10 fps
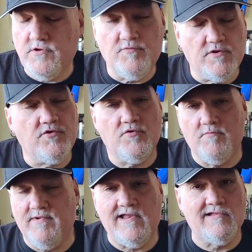you
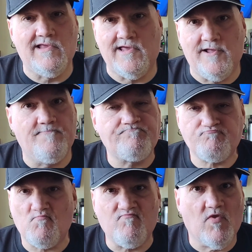immediately get
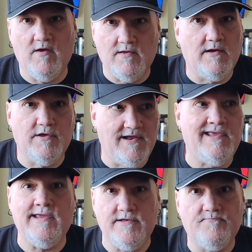
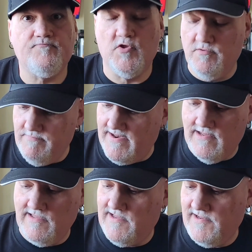heat. You
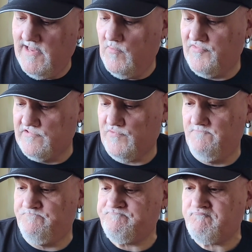immediately get heat with this one.